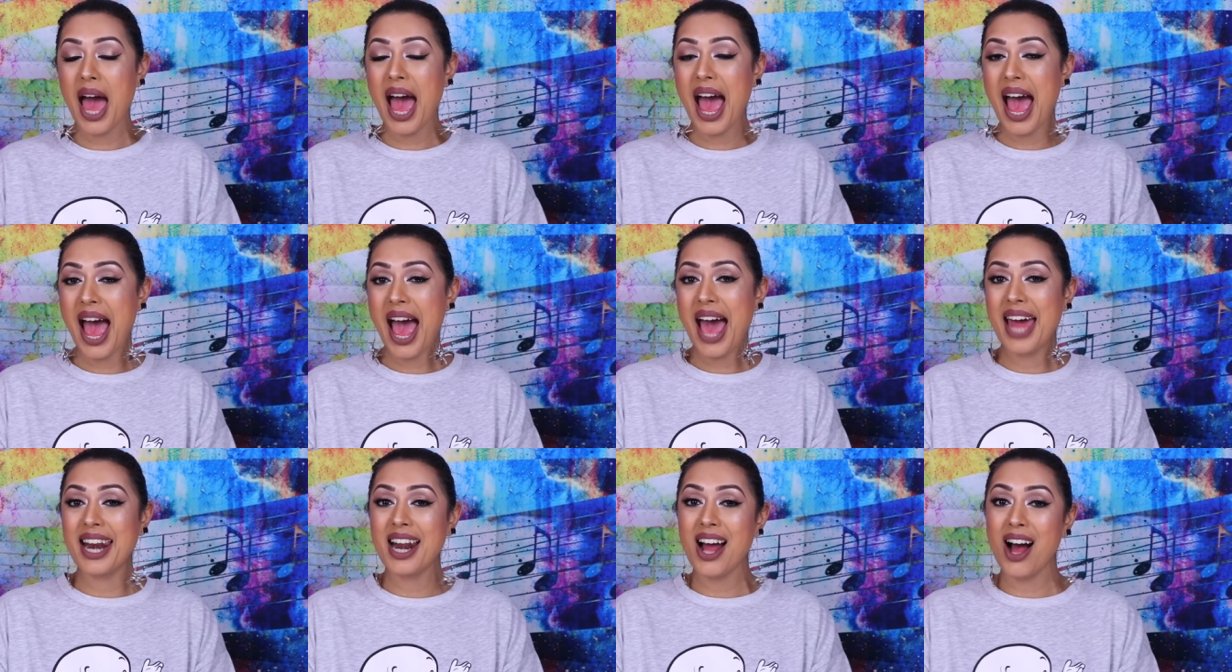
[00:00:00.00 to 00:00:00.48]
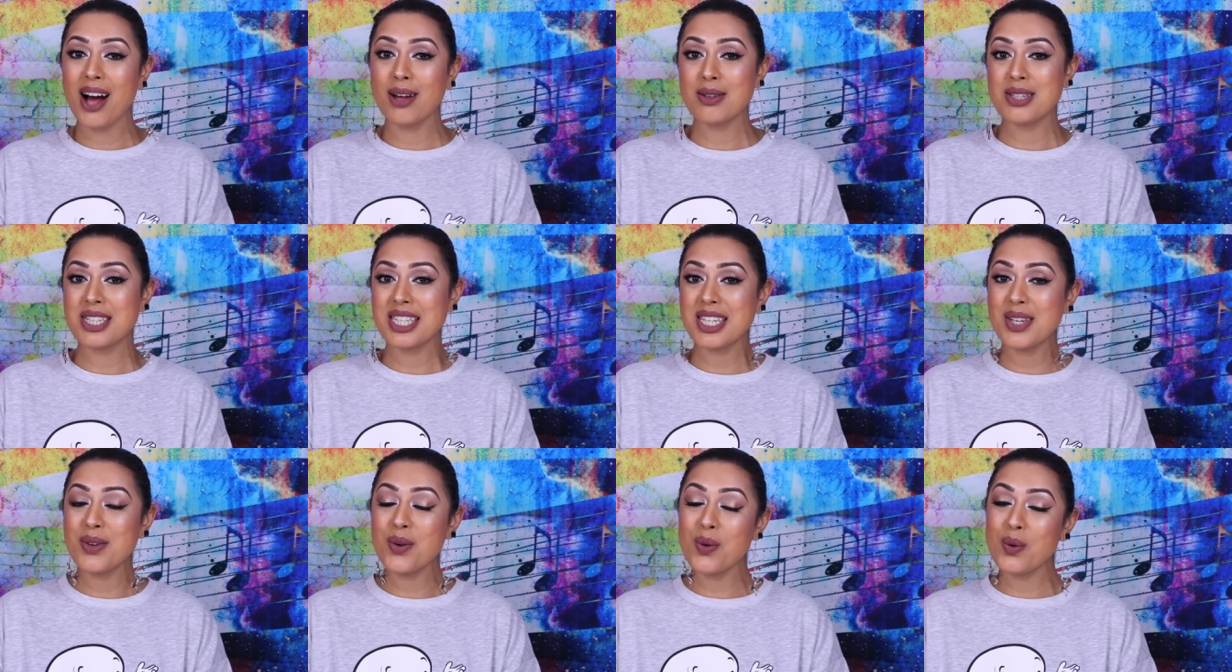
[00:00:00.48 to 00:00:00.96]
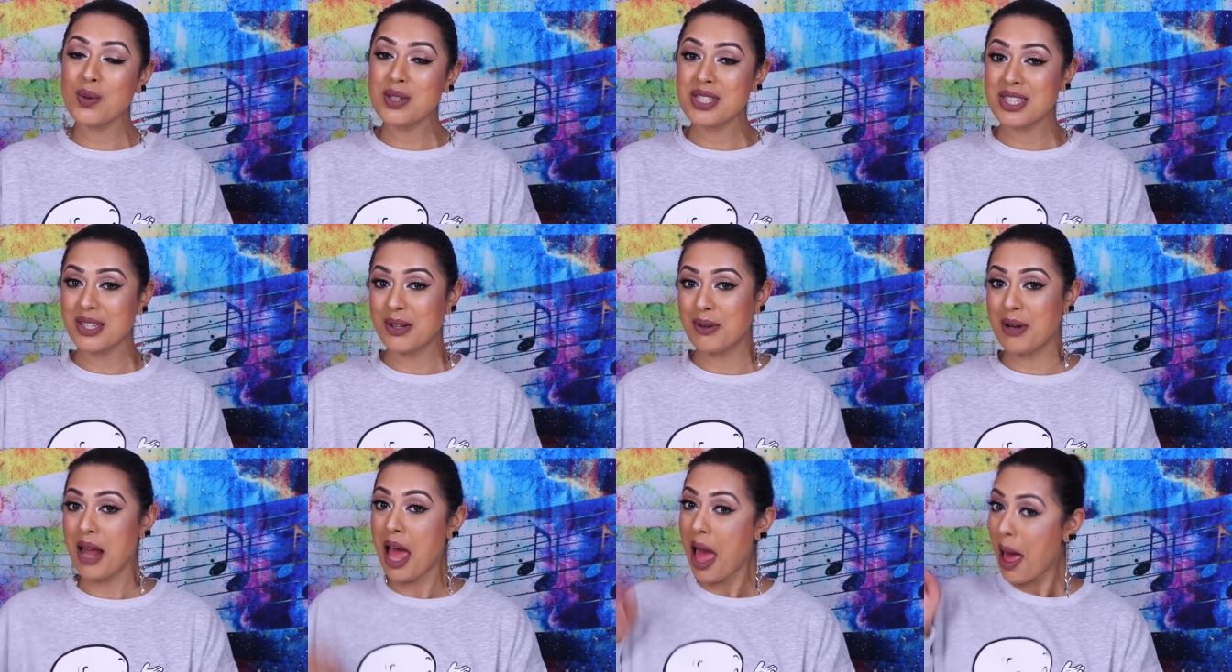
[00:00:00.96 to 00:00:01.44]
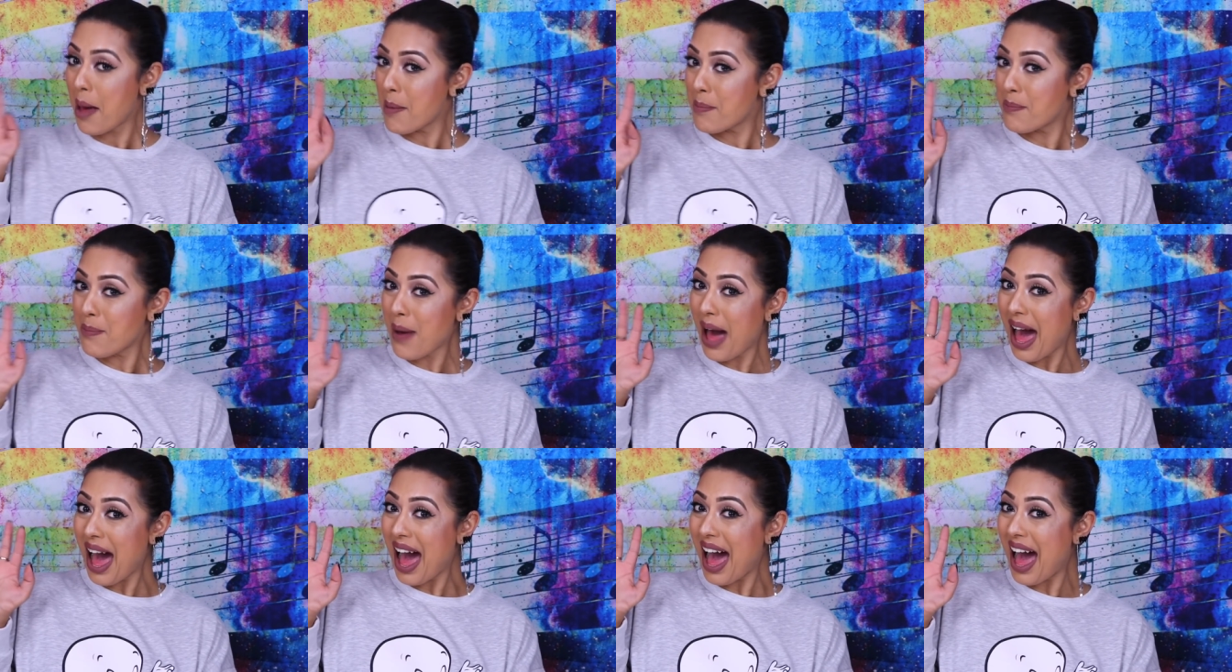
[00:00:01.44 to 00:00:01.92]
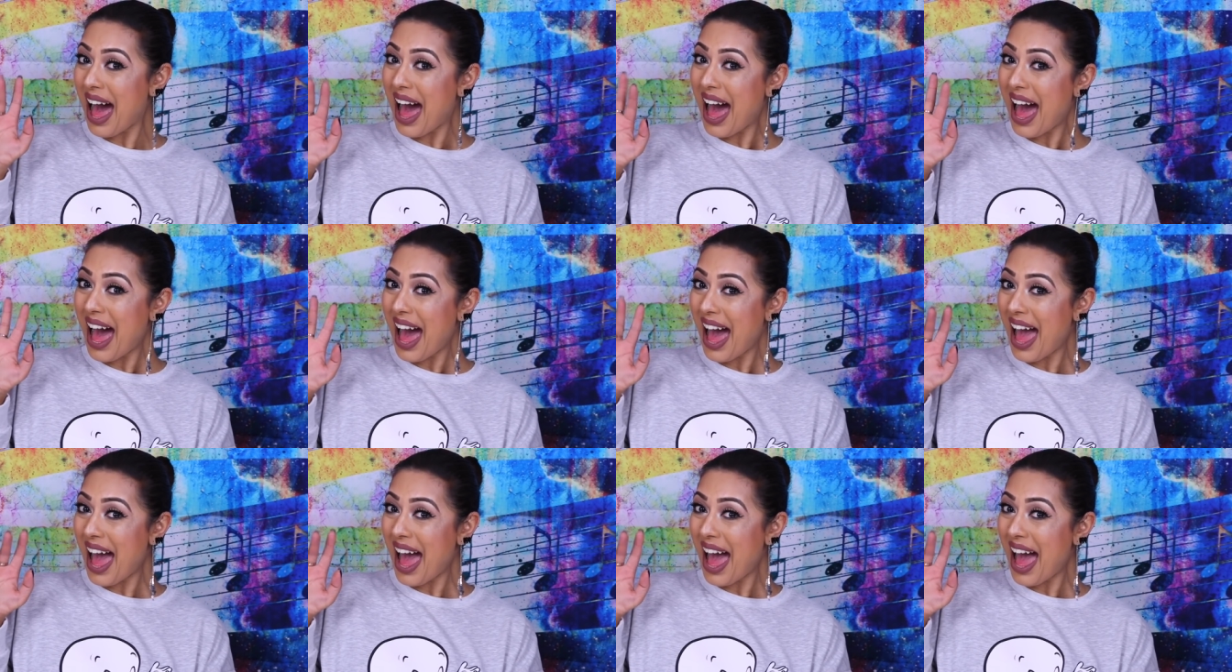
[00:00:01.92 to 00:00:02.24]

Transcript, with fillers: And I'll see you all soon. Bye.